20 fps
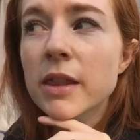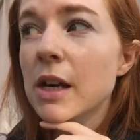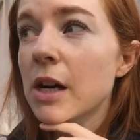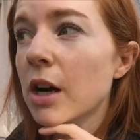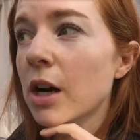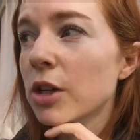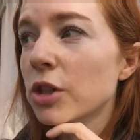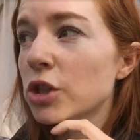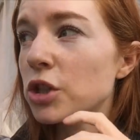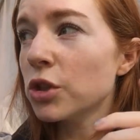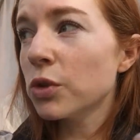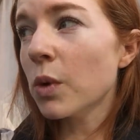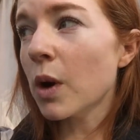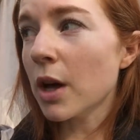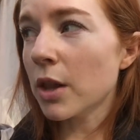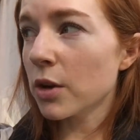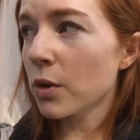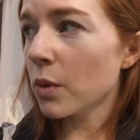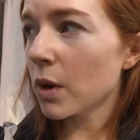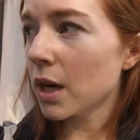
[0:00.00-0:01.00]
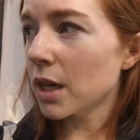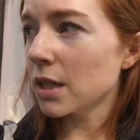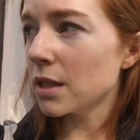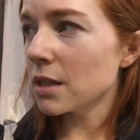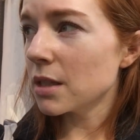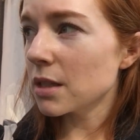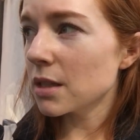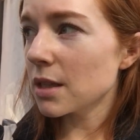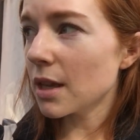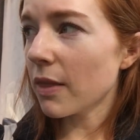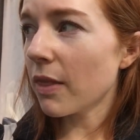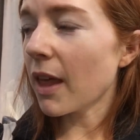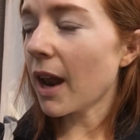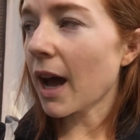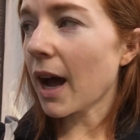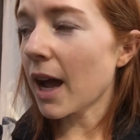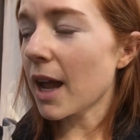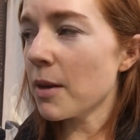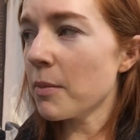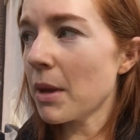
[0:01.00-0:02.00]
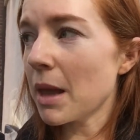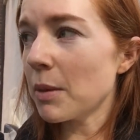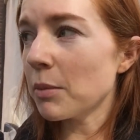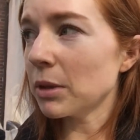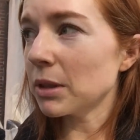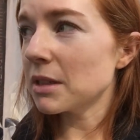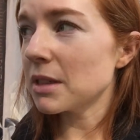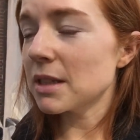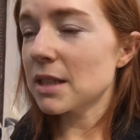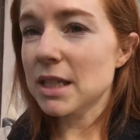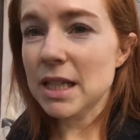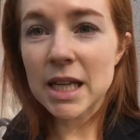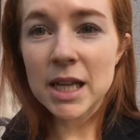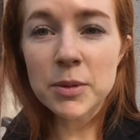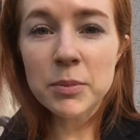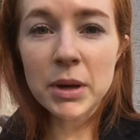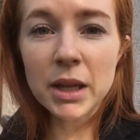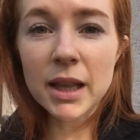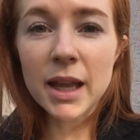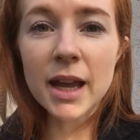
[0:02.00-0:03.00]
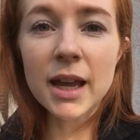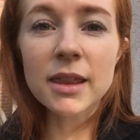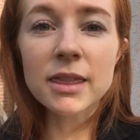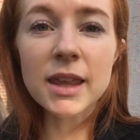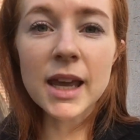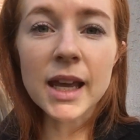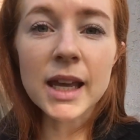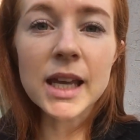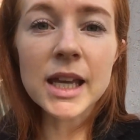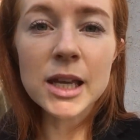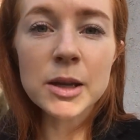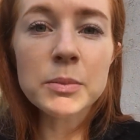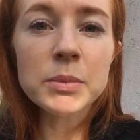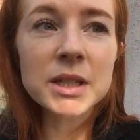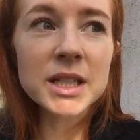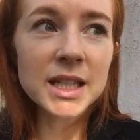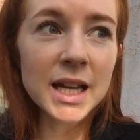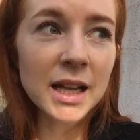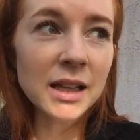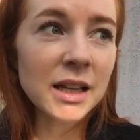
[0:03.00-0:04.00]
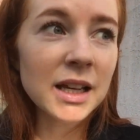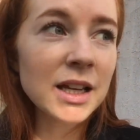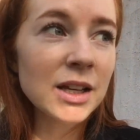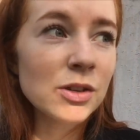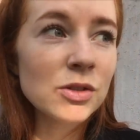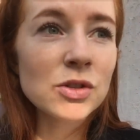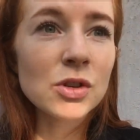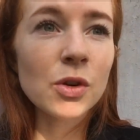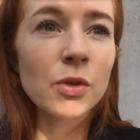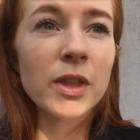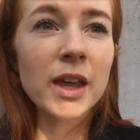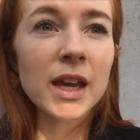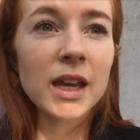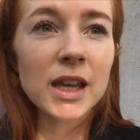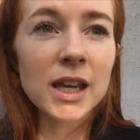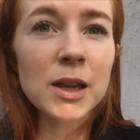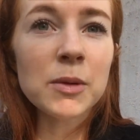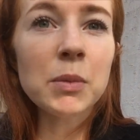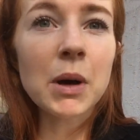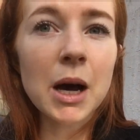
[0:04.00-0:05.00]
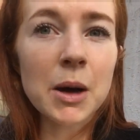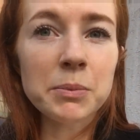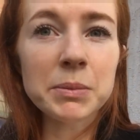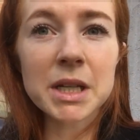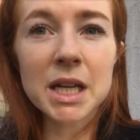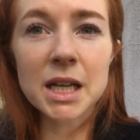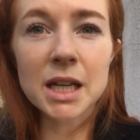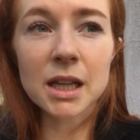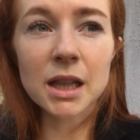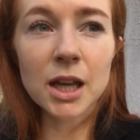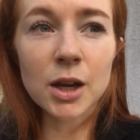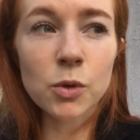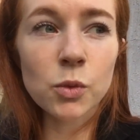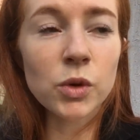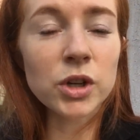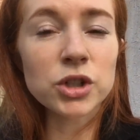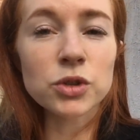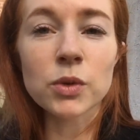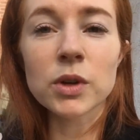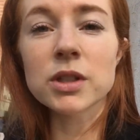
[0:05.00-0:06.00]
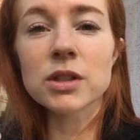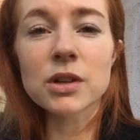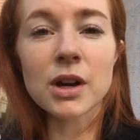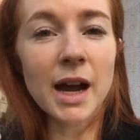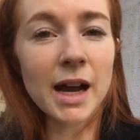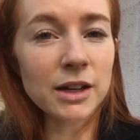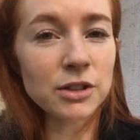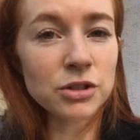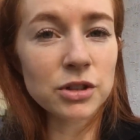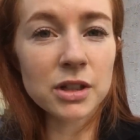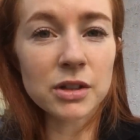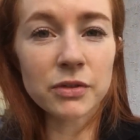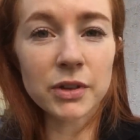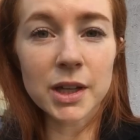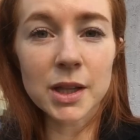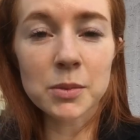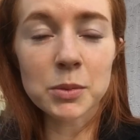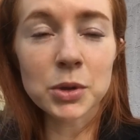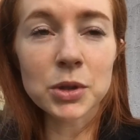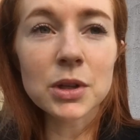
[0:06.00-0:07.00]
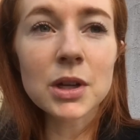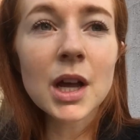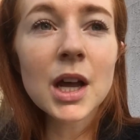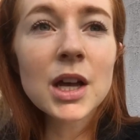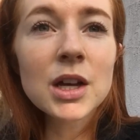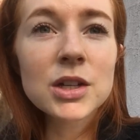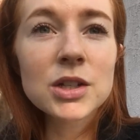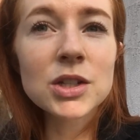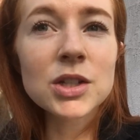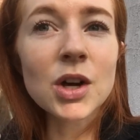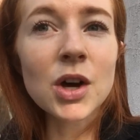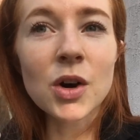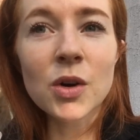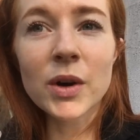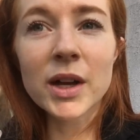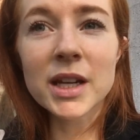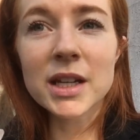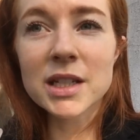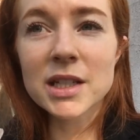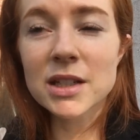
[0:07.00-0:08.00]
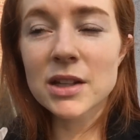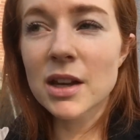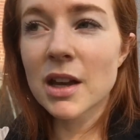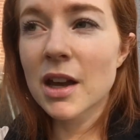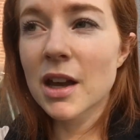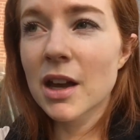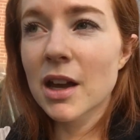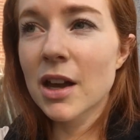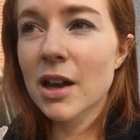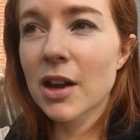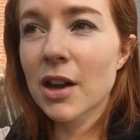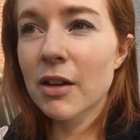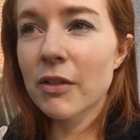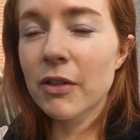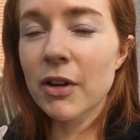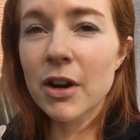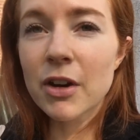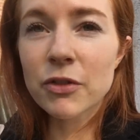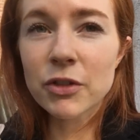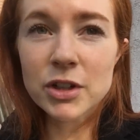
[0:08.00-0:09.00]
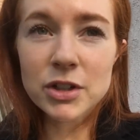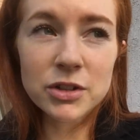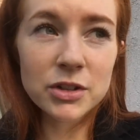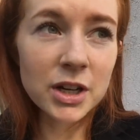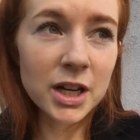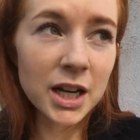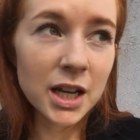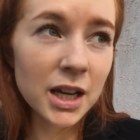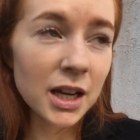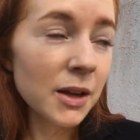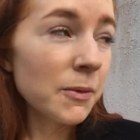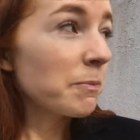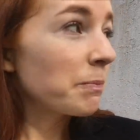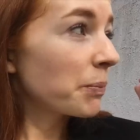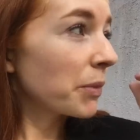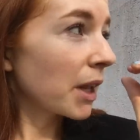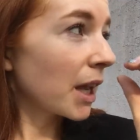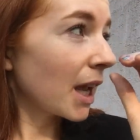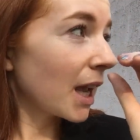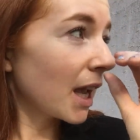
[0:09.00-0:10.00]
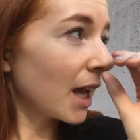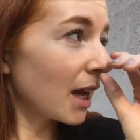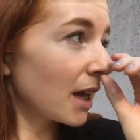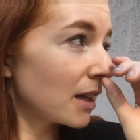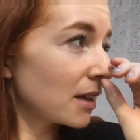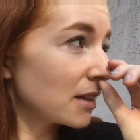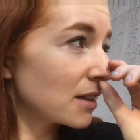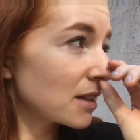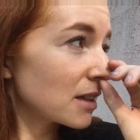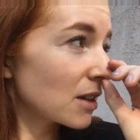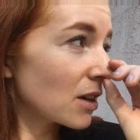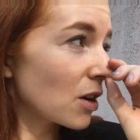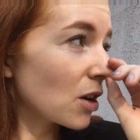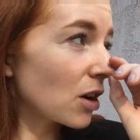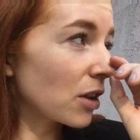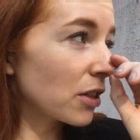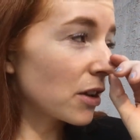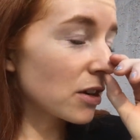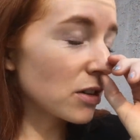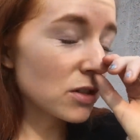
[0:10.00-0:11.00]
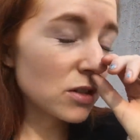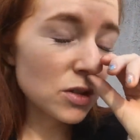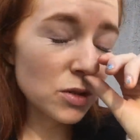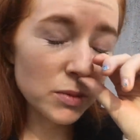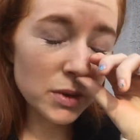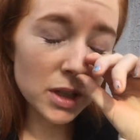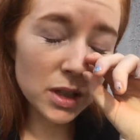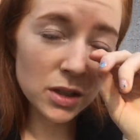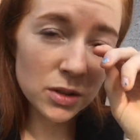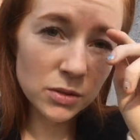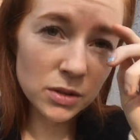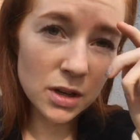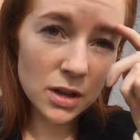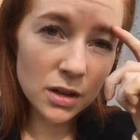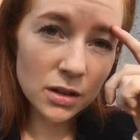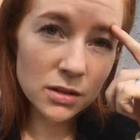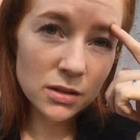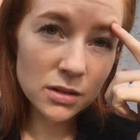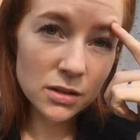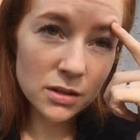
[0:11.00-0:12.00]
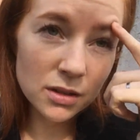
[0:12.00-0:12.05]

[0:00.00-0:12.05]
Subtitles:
There are two other ones that I am able to see, but like they keep selling, so they keep updating like which ones are actually available. So it is very frustrating, and oh, there are so many cute dogs.